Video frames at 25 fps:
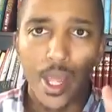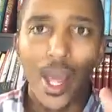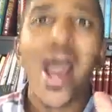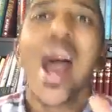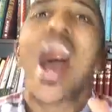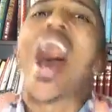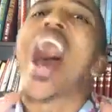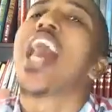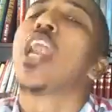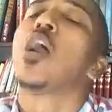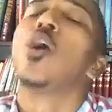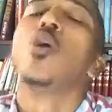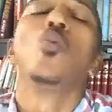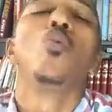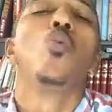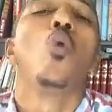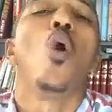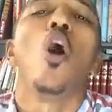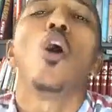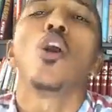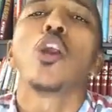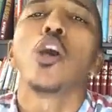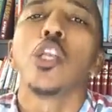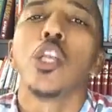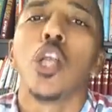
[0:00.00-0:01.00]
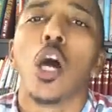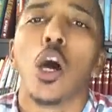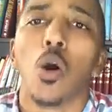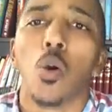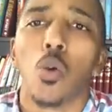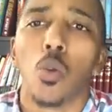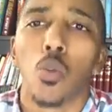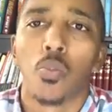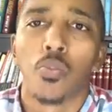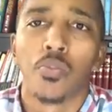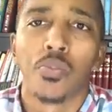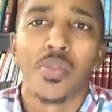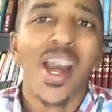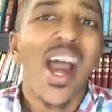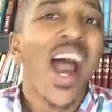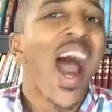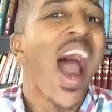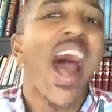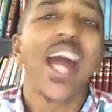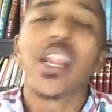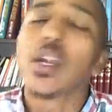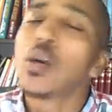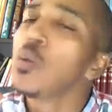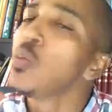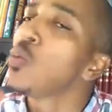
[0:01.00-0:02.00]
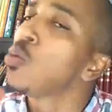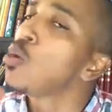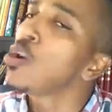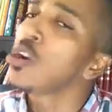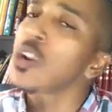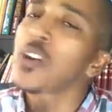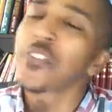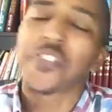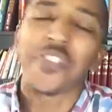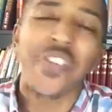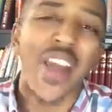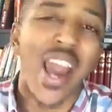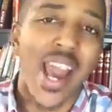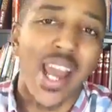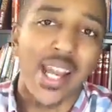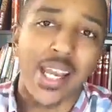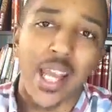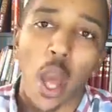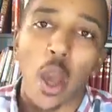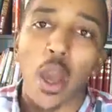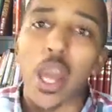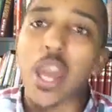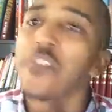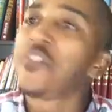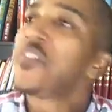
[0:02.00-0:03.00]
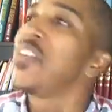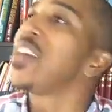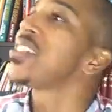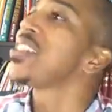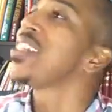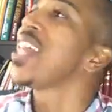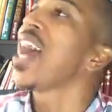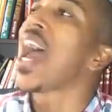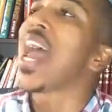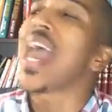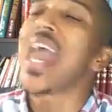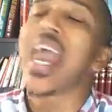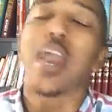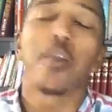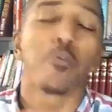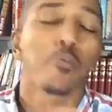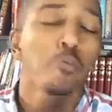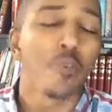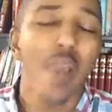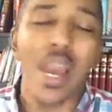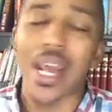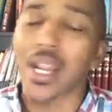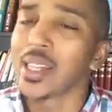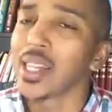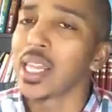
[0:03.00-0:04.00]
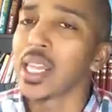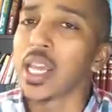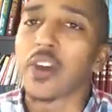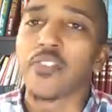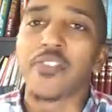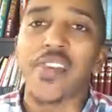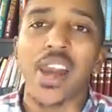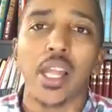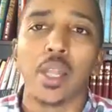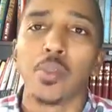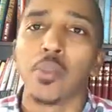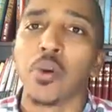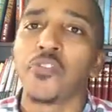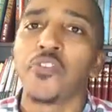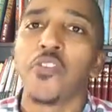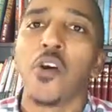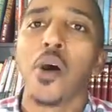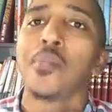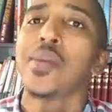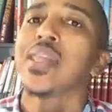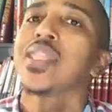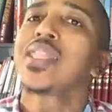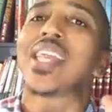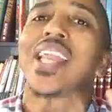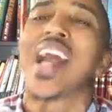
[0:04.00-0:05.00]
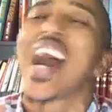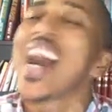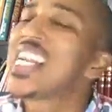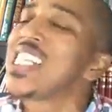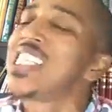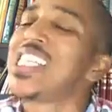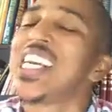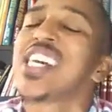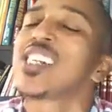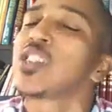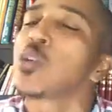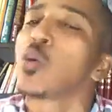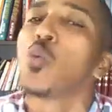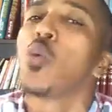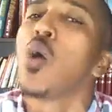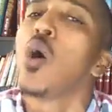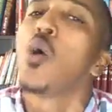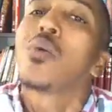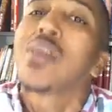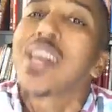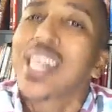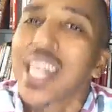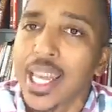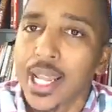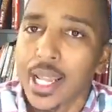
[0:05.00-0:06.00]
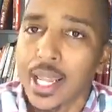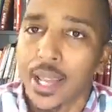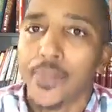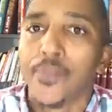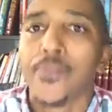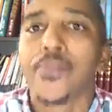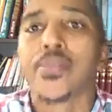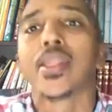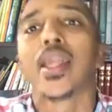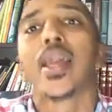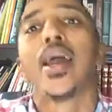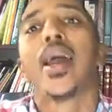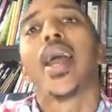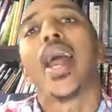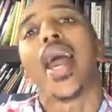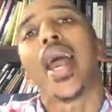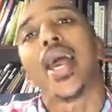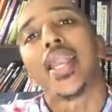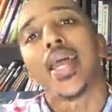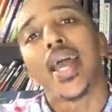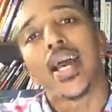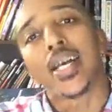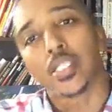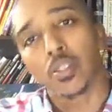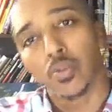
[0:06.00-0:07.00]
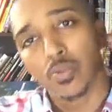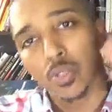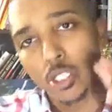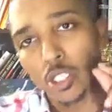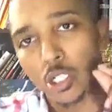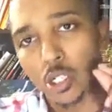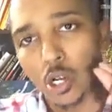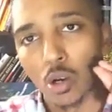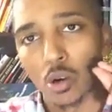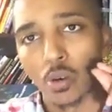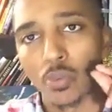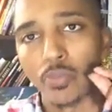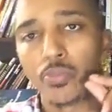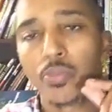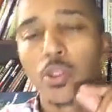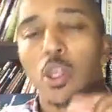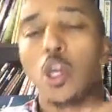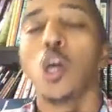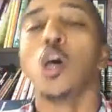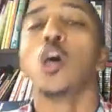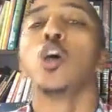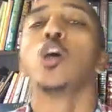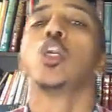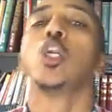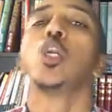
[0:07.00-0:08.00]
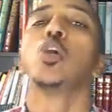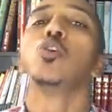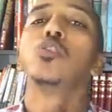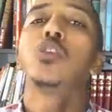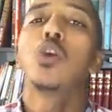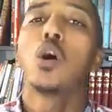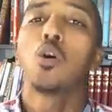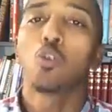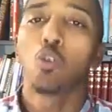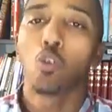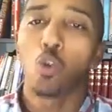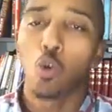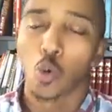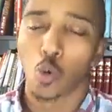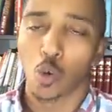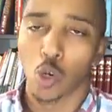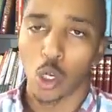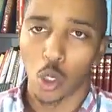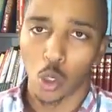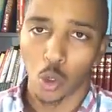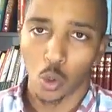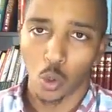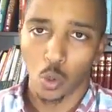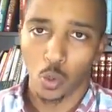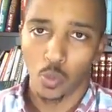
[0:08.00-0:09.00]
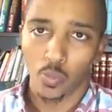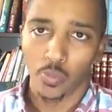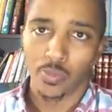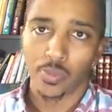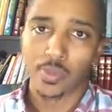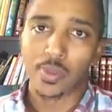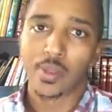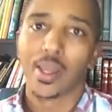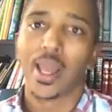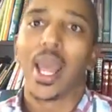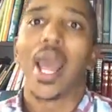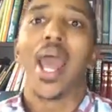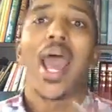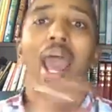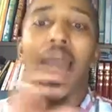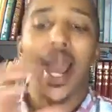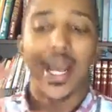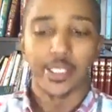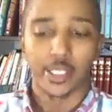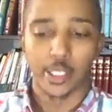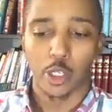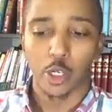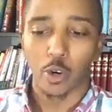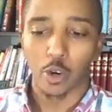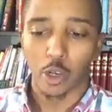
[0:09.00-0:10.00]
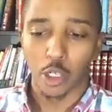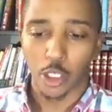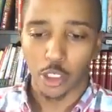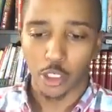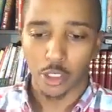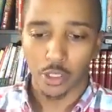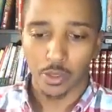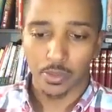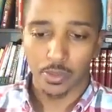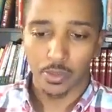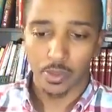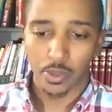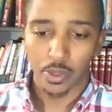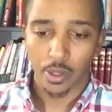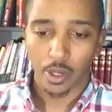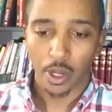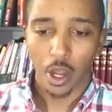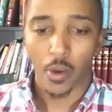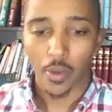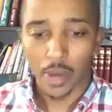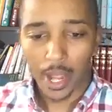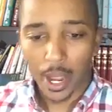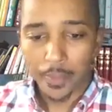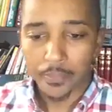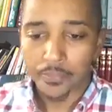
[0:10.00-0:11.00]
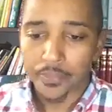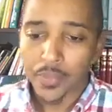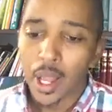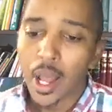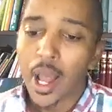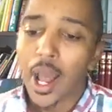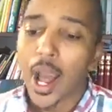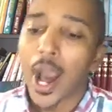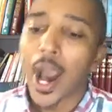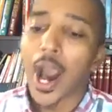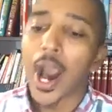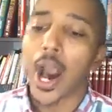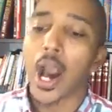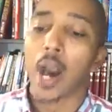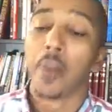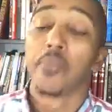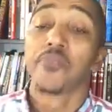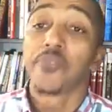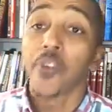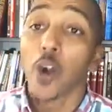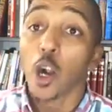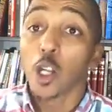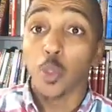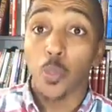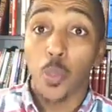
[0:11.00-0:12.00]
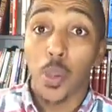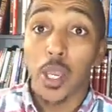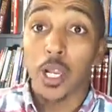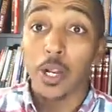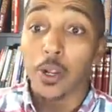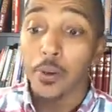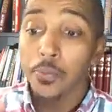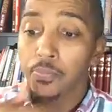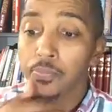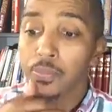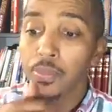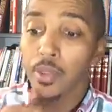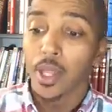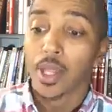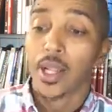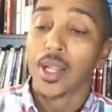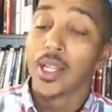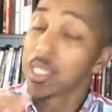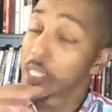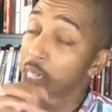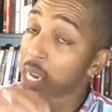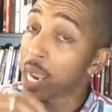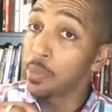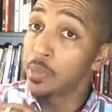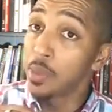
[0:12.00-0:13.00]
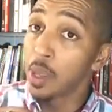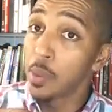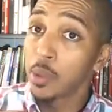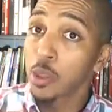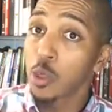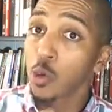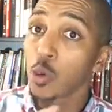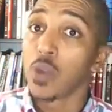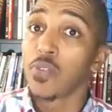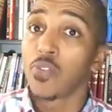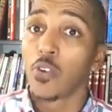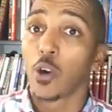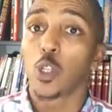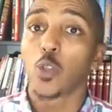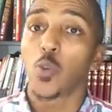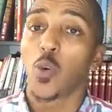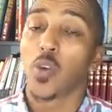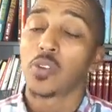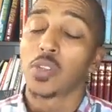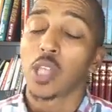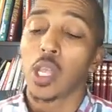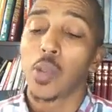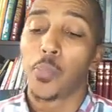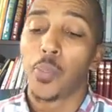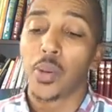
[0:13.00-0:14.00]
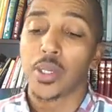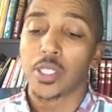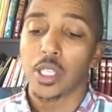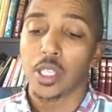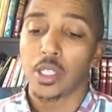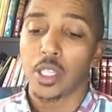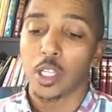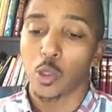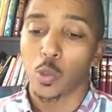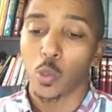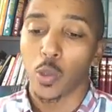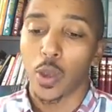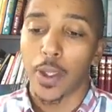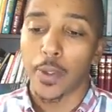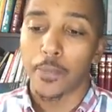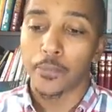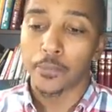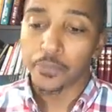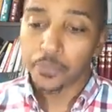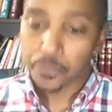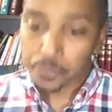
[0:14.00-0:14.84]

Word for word: I don't want to know. I don't want to find out. If it's not readily available for me, then I just won't get it. And as a result, you don't grow as a Christian. Okay, um, 1 Peter chapter number 3, verse 15 puts it this way.